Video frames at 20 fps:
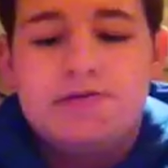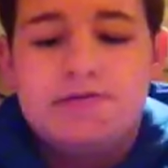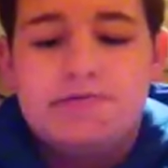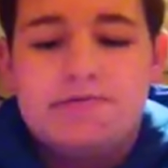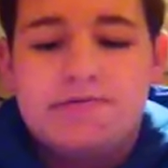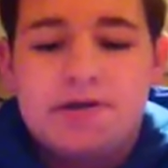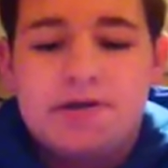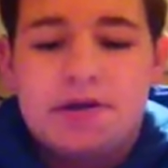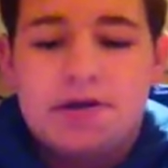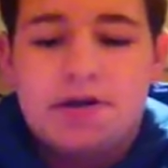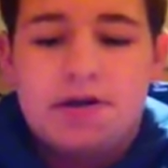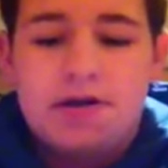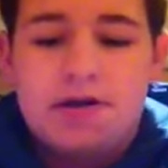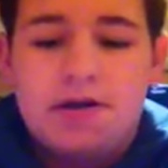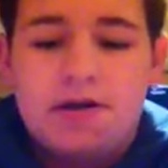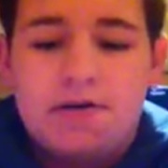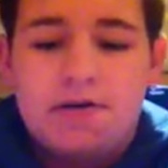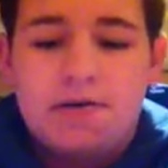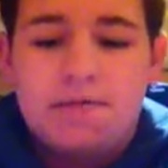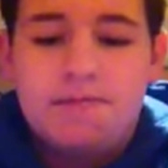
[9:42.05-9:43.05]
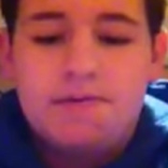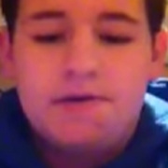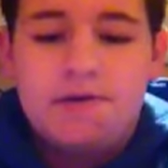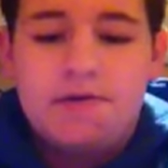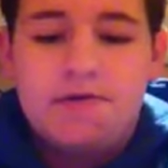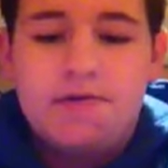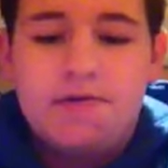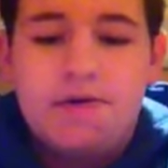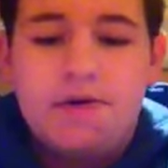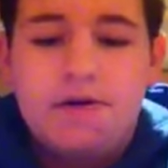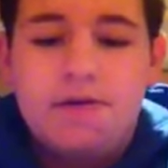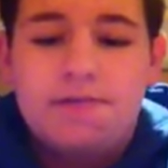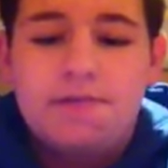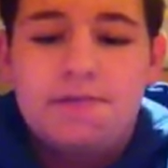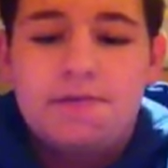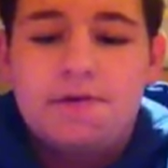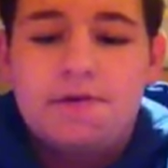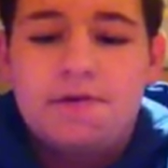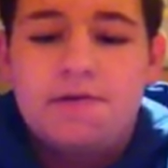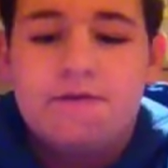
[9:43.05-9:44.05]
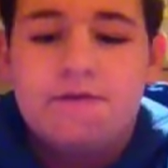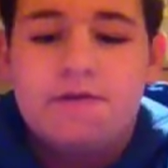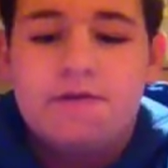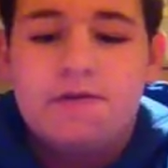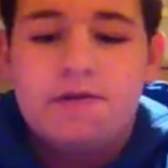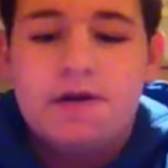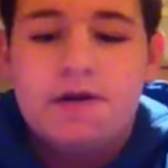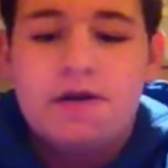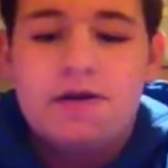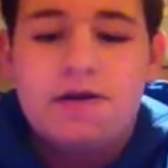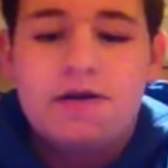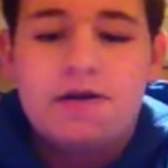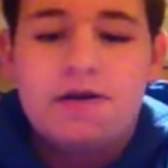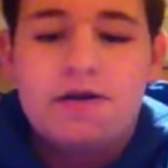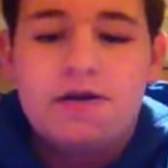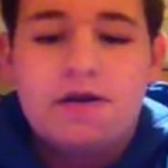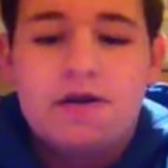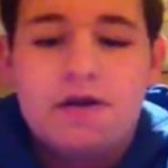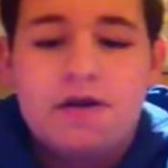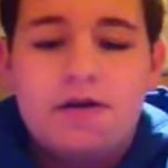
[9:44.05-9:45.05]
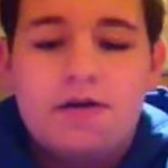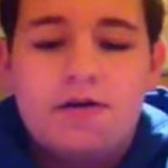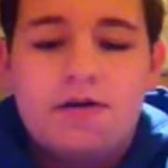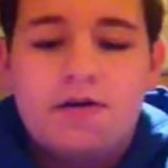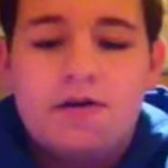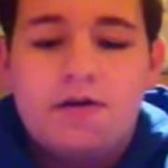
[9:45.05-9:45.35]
was like, yeah, I'll come pick you up, whatever, yada, yada, yada.